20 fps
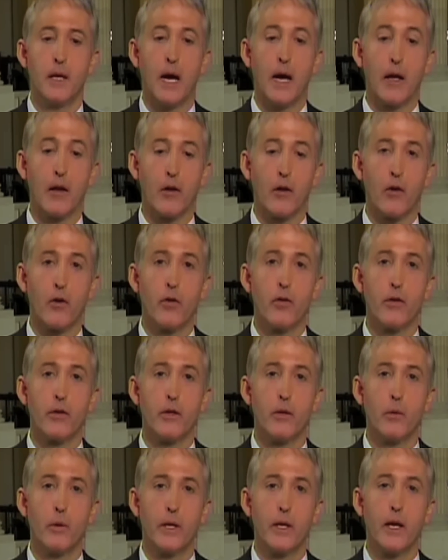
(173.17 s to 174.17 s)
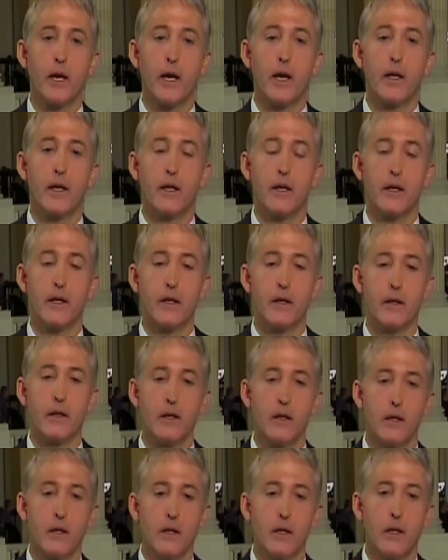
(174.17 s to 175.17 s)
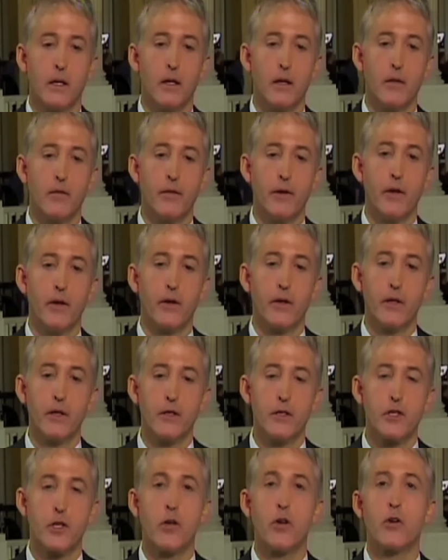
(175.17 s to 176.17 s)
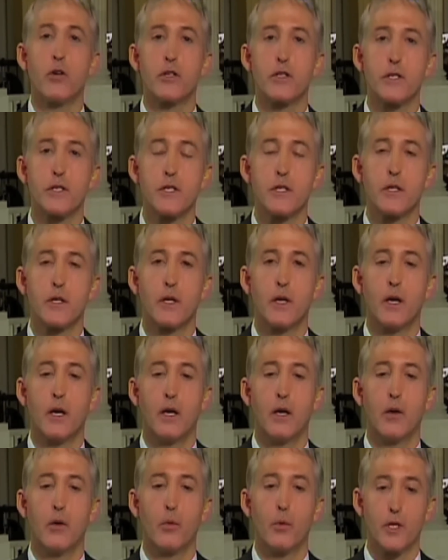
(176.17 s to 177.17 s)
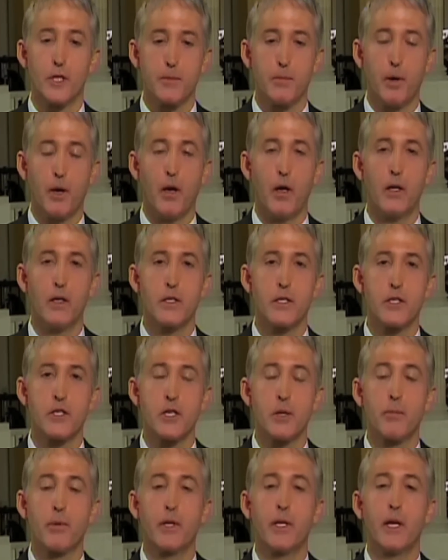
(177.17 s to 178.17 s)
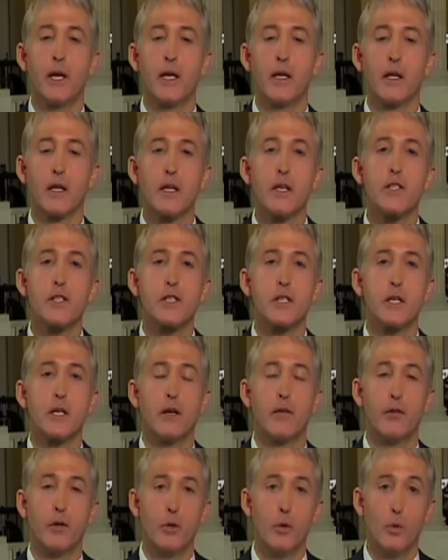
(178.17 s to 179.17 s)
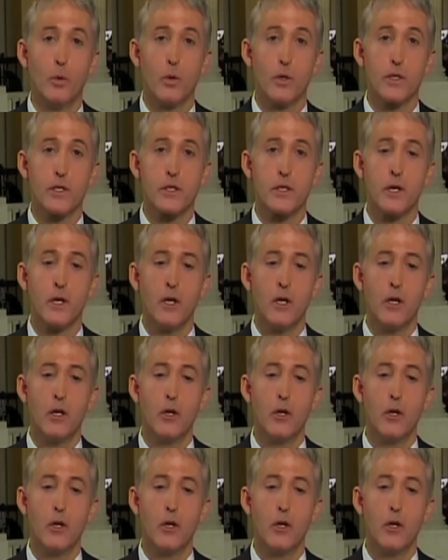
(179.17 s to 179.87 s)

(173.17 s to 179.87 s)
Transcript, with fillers: I learned that we got a, a very terse uh, response, simply a listing of who was